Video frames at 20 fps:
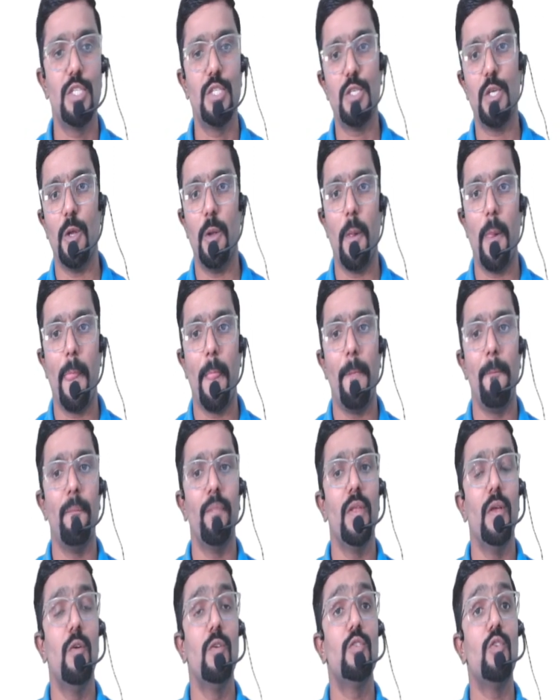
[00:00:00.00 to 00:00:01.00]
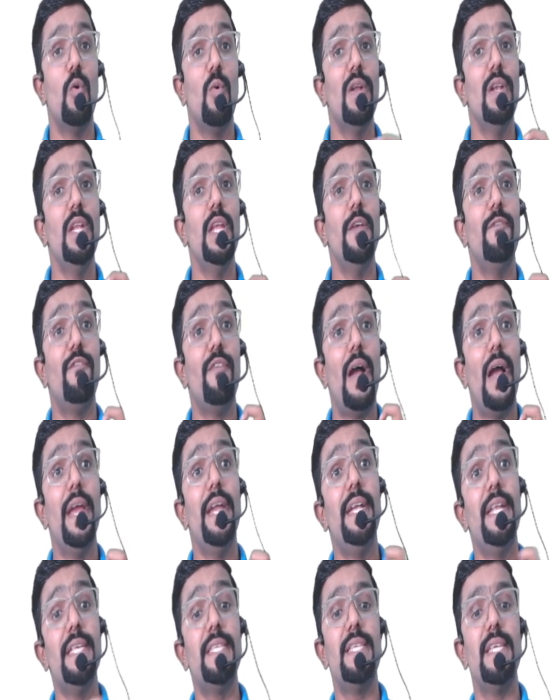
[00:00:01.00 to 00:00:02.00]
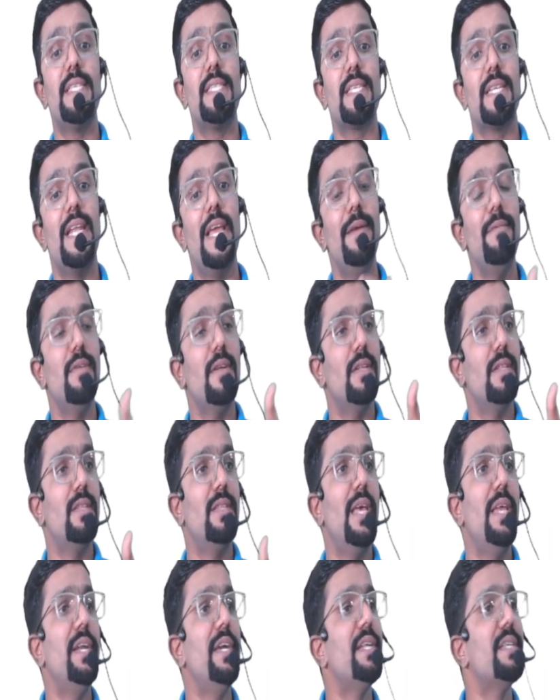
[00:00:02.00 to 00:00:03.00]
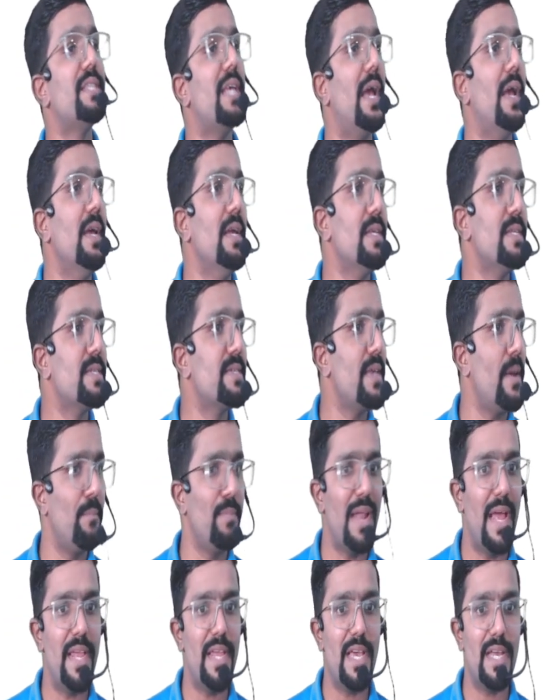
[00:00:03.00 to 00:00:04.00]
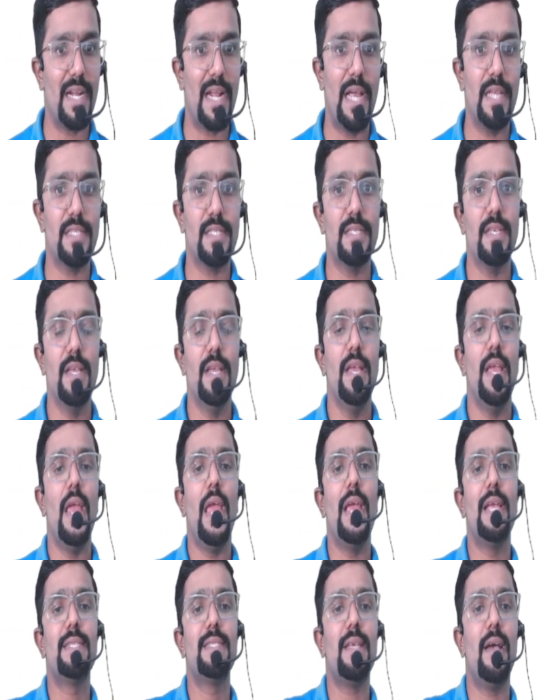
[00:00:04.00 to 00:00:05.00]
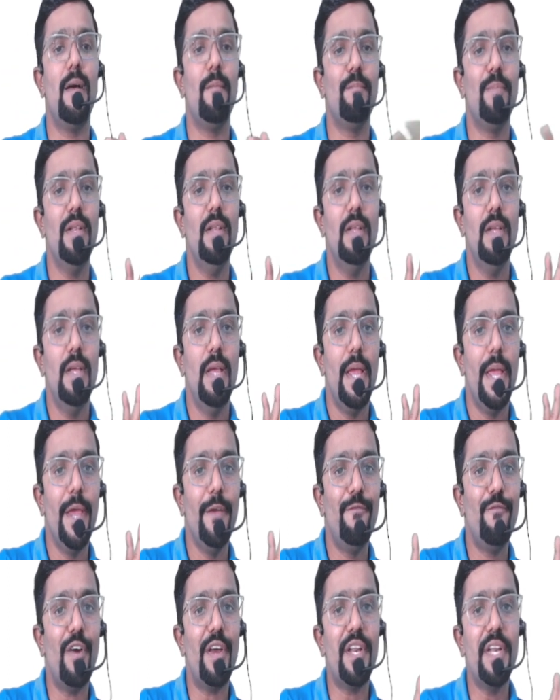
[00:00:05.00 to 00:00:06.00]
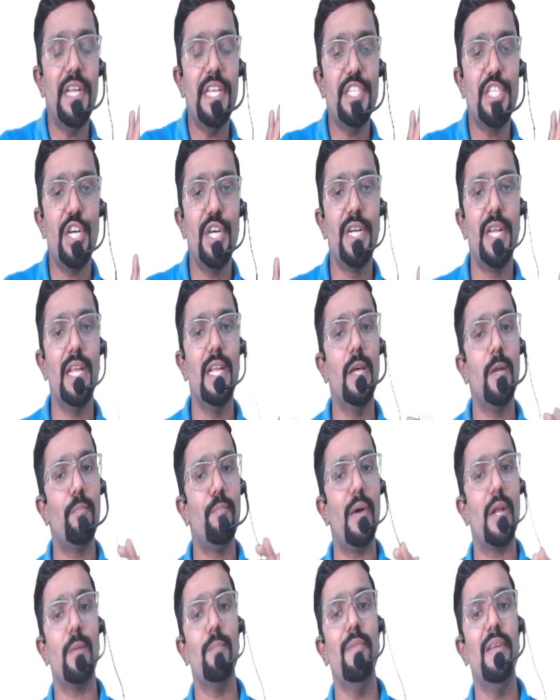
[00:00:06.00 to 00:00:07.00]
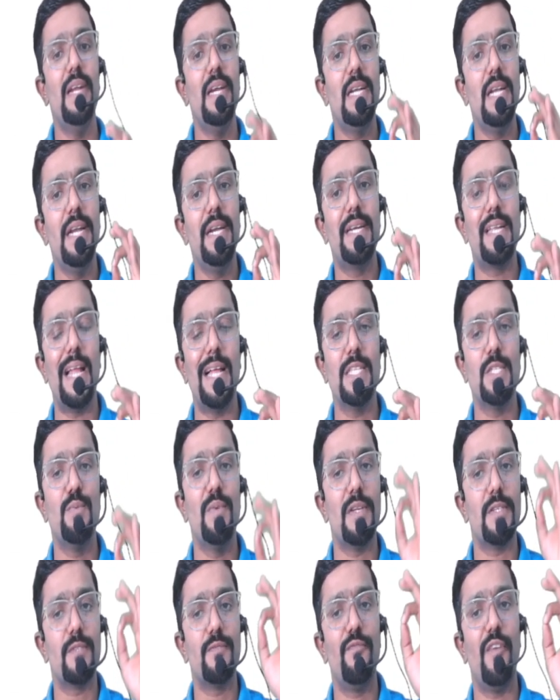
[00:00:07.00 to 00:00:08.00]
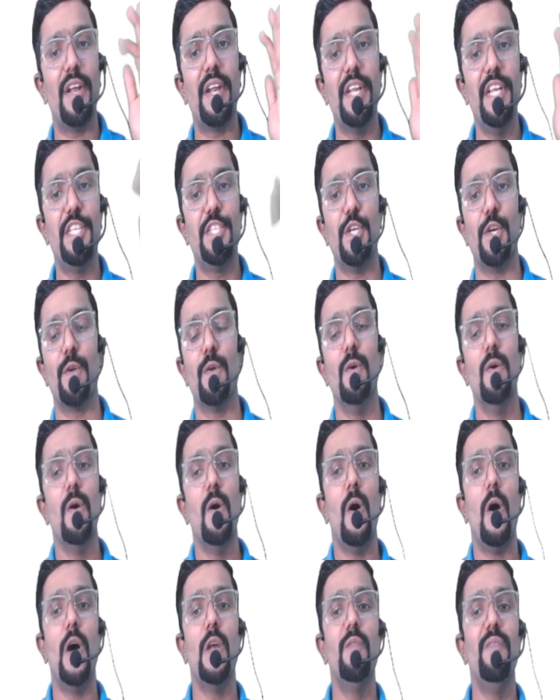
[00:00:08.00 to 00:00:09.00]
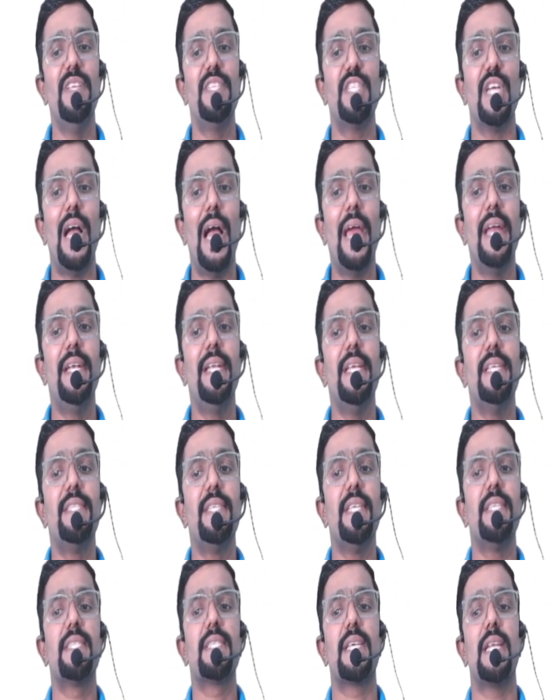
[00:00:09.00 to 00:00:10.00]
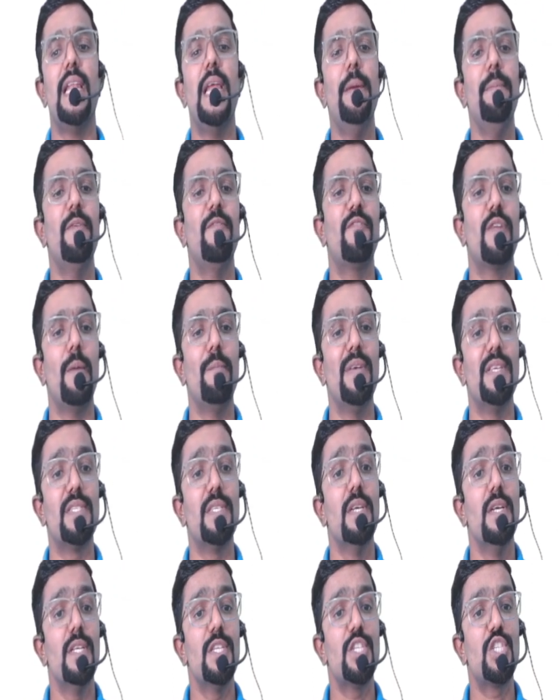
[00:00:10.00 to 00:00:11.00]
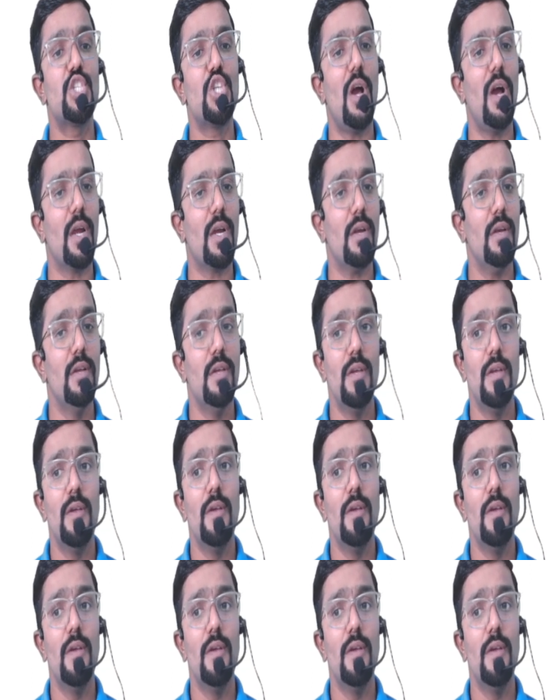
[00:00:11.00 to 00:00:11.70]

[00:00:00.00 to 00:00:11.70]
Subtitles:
Sure. So only if ITC is claimed, then it is a supply here, guys. Example, a furniture dealer permanently transfers furniture on which ITC is claimed from his stock